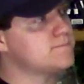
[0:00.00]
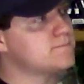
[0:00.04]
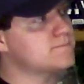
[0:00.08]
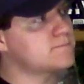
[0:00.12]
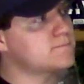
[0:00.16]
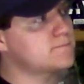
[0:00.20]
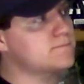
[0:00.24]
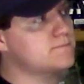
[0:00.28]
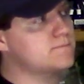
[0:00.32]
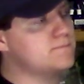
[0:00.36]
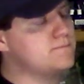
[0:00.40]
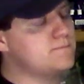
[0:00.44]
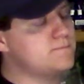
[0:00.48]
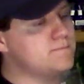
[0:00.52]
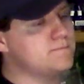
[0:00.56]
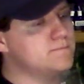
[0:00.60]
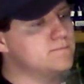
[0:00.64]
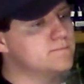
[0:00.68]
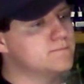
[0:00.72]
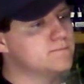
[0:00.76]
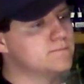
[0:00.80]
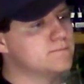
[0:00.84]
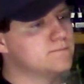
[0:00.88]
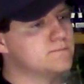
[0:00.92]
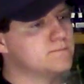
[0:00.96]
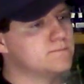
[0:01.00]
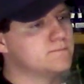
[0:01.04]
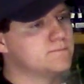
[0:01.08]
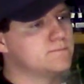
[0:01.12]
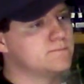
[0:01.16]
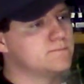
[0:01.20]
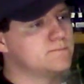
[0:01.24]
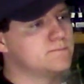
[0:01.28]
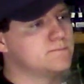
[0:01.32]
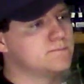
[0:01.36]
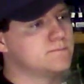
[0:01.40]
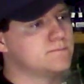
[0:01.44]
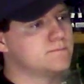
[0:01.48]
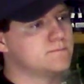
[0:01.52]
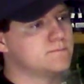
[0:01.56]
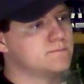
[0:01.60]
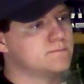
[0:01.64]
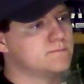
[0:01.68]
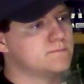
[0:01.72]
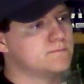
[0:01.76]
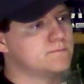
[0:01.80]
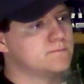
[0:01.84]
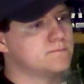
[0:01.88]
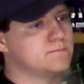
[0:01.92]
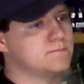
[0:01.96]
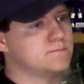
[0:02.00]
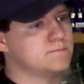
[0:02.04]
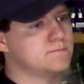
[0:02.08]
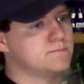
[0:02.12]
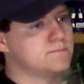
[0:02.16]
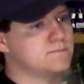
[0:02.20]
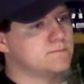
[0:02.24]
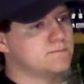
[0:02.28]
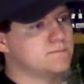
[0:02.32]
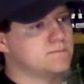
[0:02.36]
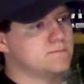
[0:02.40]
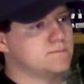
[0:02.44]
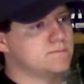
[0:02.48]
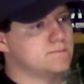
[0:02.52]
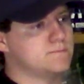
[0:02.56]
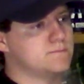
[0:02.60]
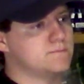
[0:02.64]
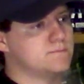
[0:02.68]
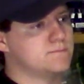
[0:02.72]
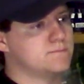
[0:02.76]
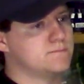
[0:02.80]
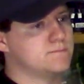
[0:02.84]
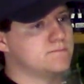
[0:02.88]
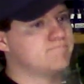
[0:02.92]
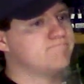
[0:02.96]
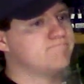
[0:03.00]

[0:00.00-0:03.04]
This person isn't speaking.